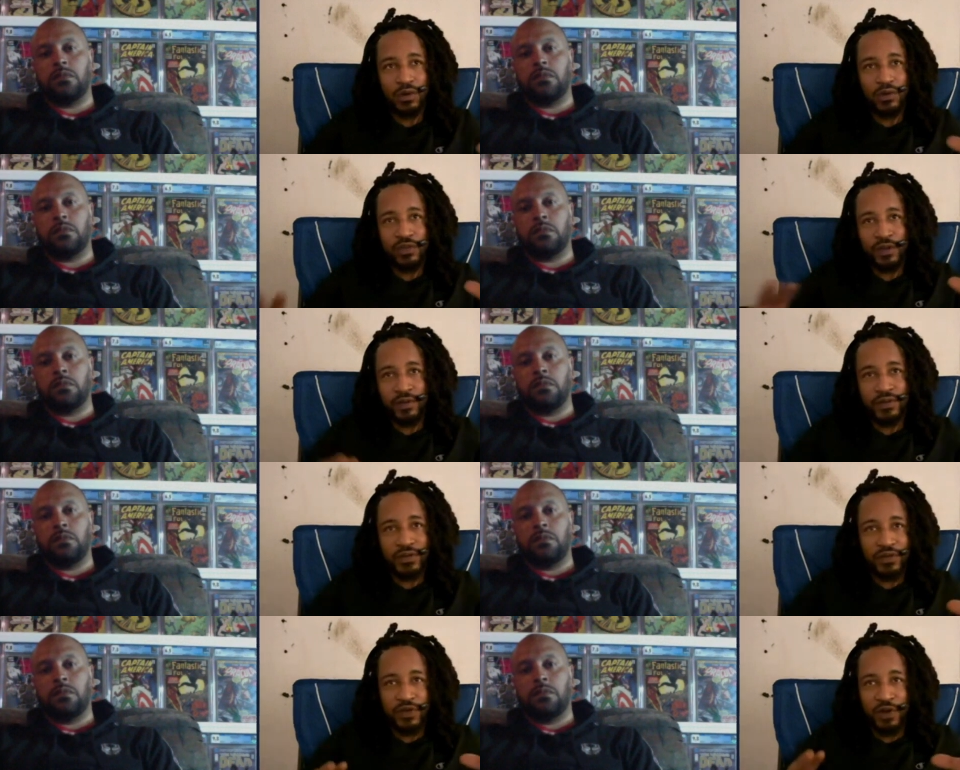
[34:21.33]
Speaker 1: the
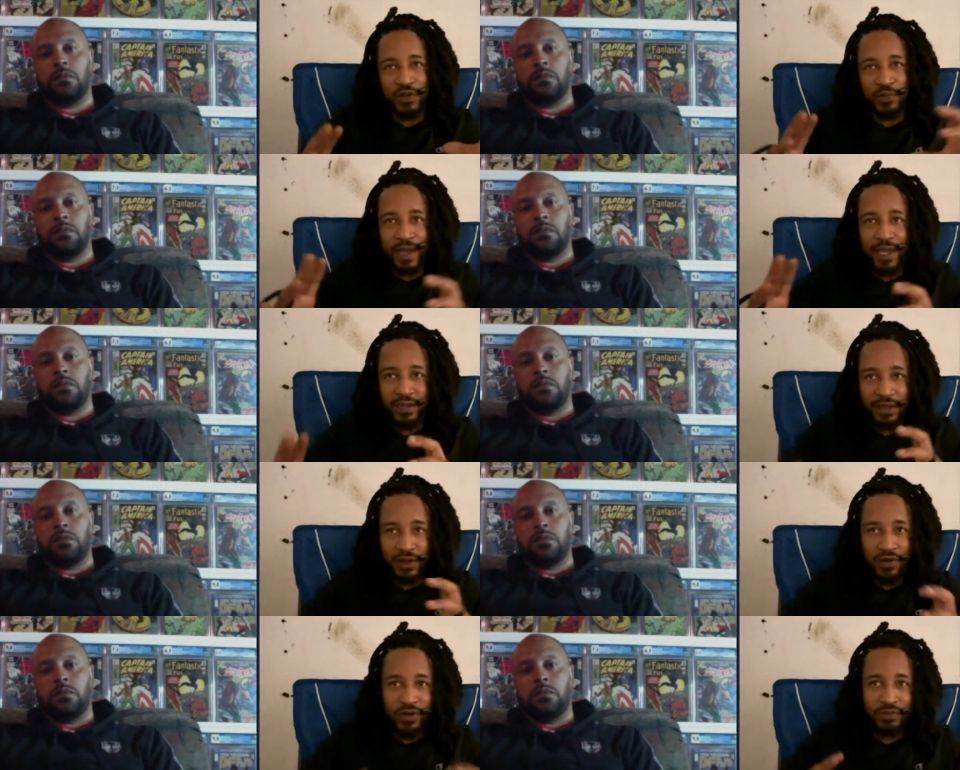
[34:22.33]
you know the
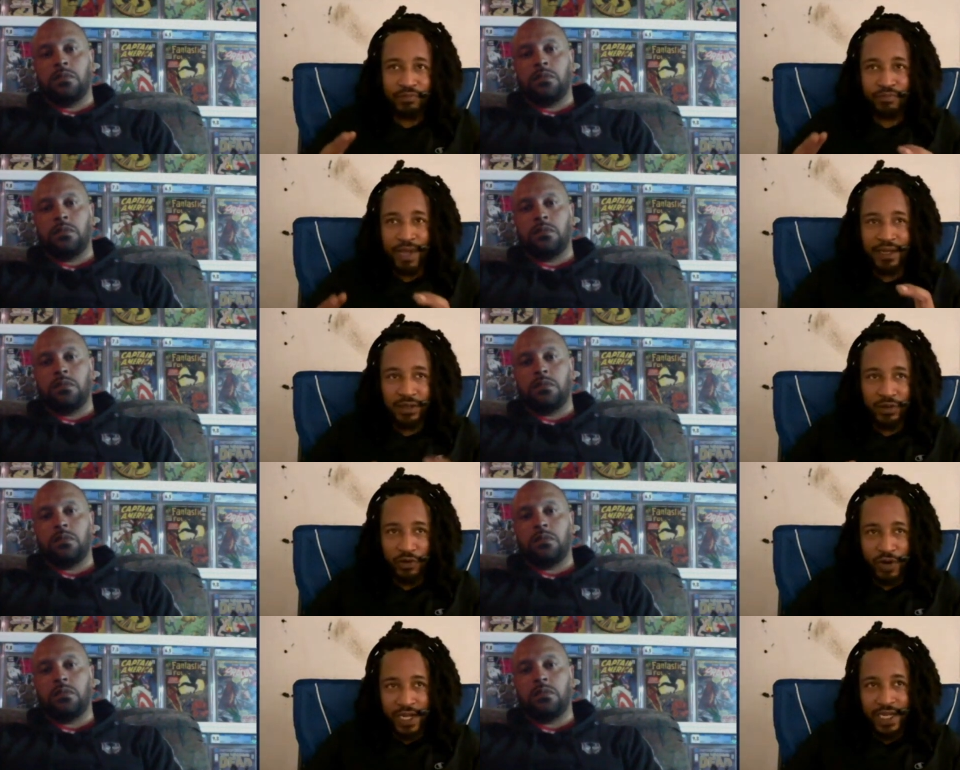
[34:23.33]
Mandalorian,
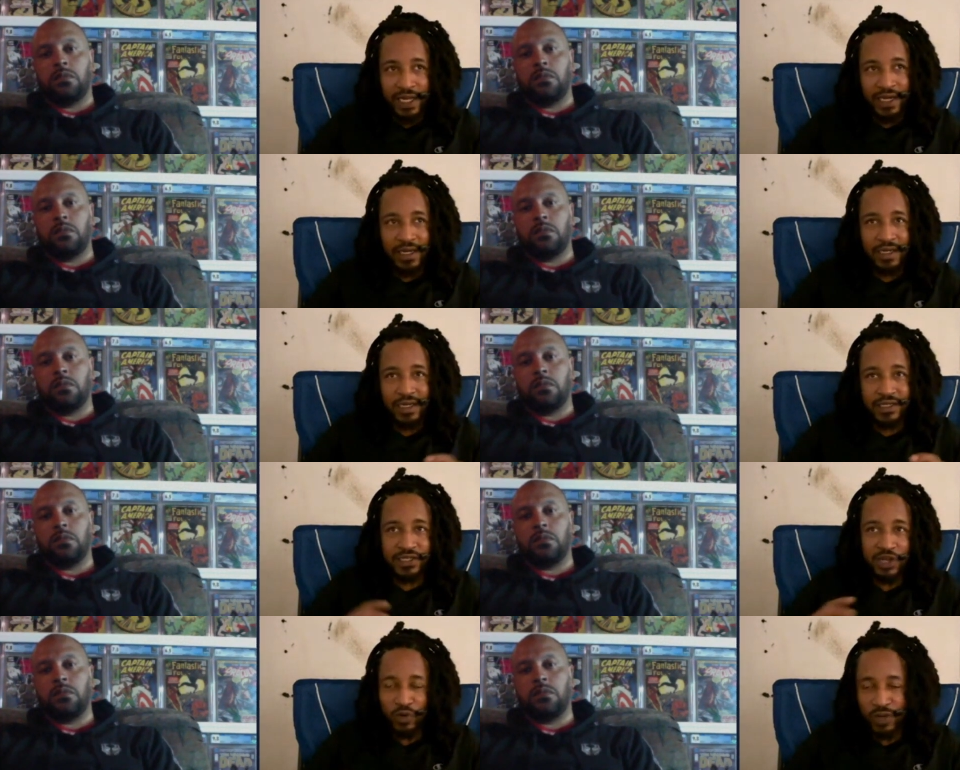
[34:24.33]
Mandalorian,
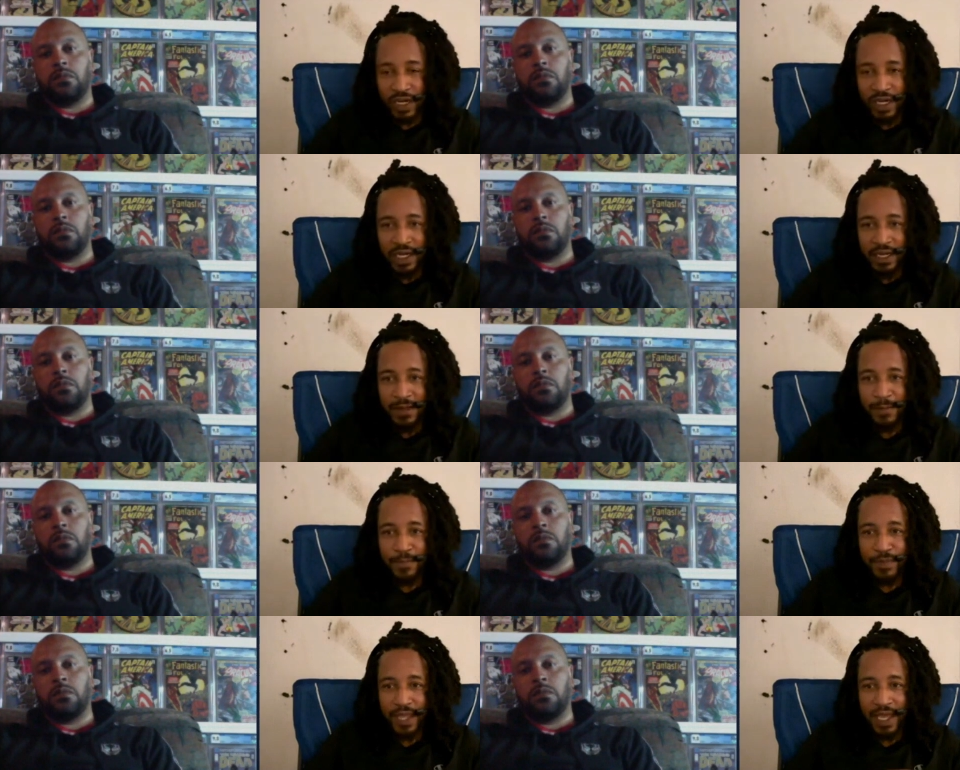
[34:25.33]
Ahsoka,
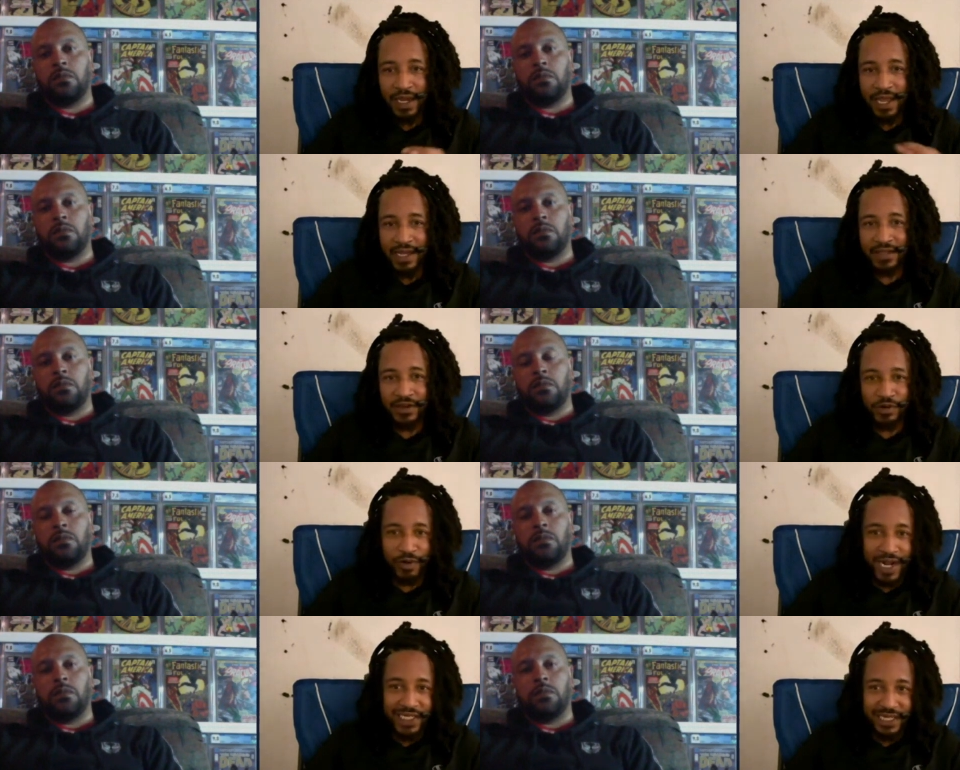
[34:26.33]
and and the
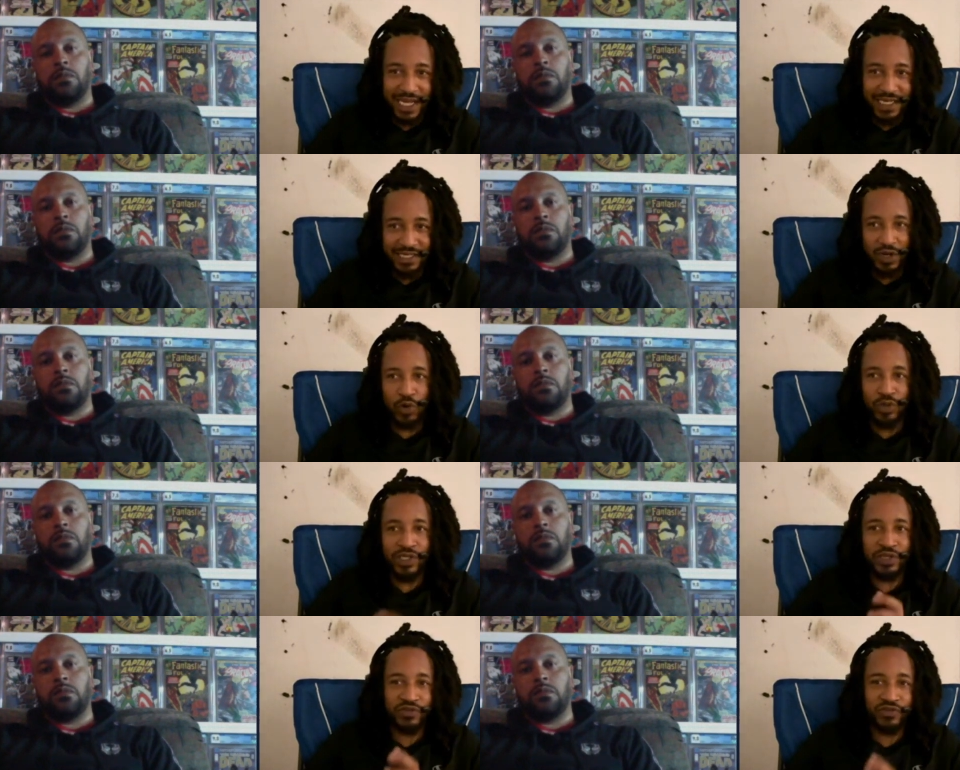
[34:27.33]
direction that it's going.
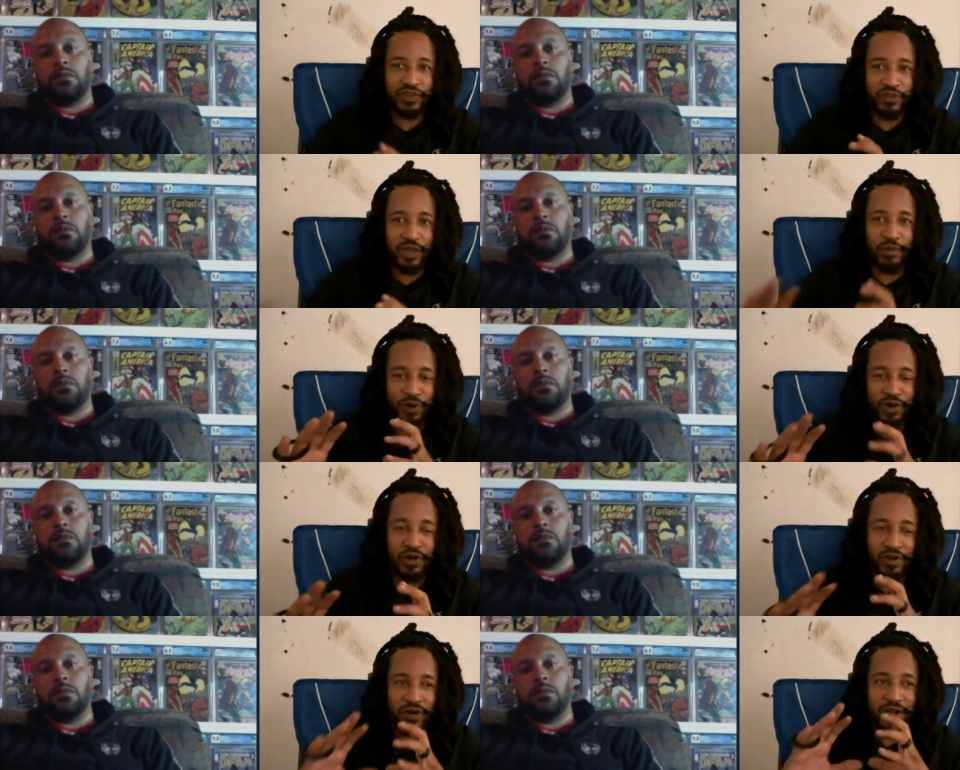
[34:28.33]
Do you feel that
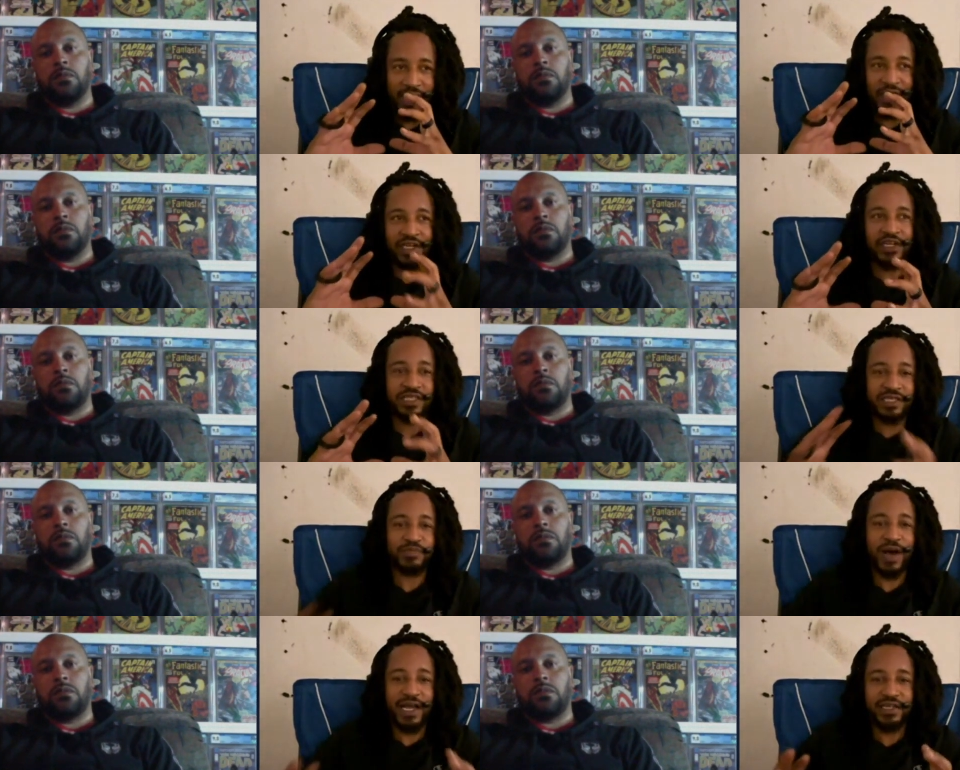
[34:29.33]
we're in a good
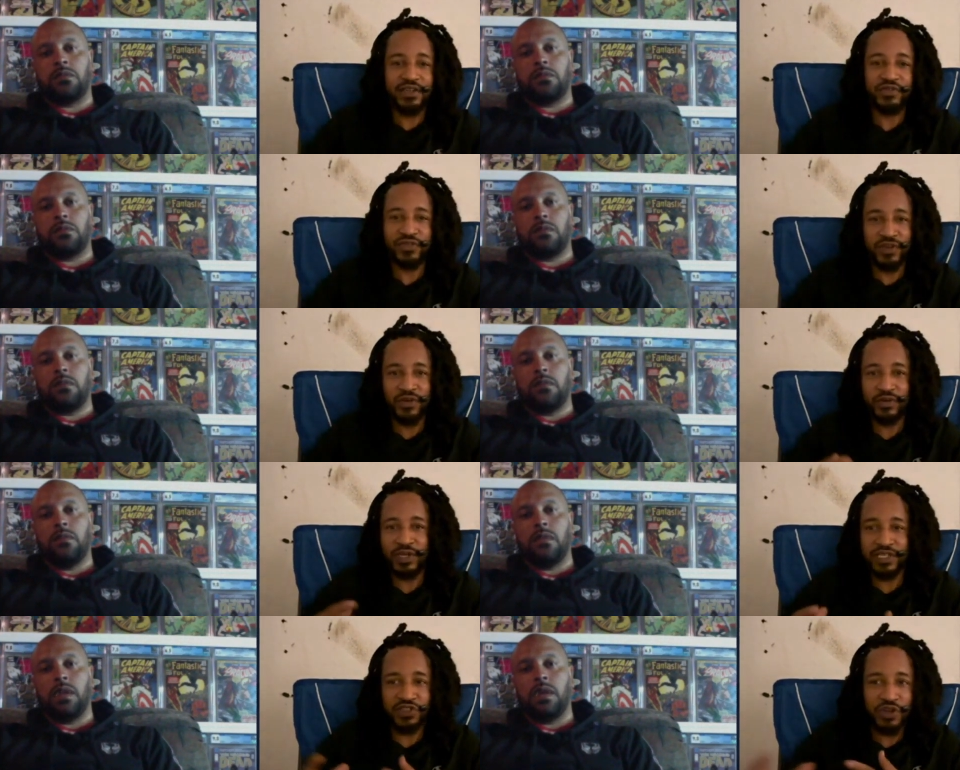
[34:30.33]
spot? Do you feel because you